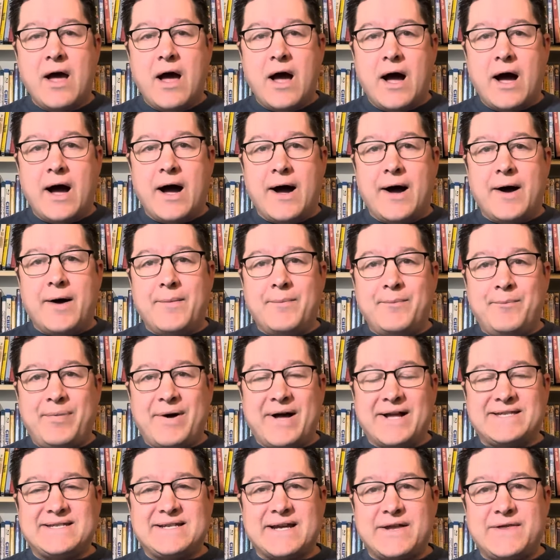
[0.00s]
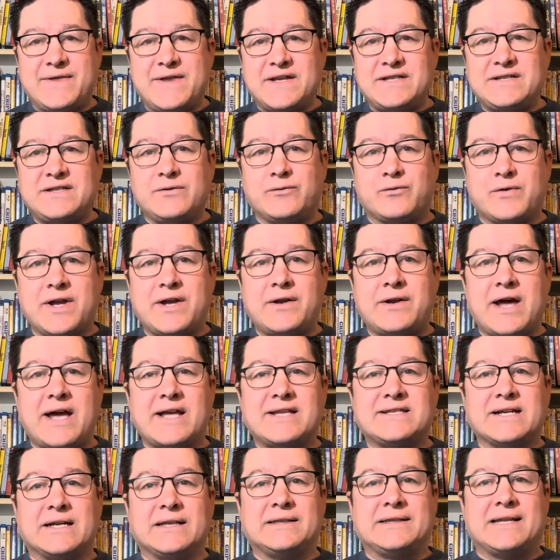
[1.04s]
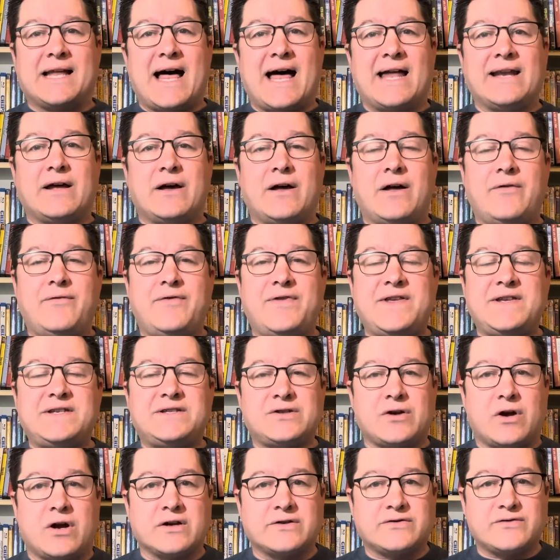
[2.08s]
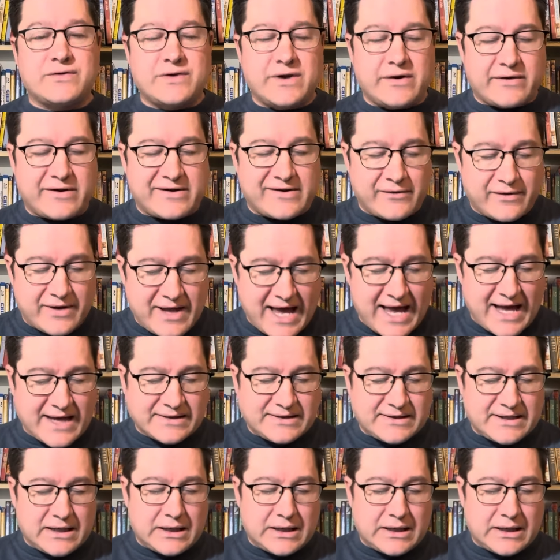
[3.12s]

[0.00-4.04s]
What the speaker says: This reunites a lot of the stars from the original cast,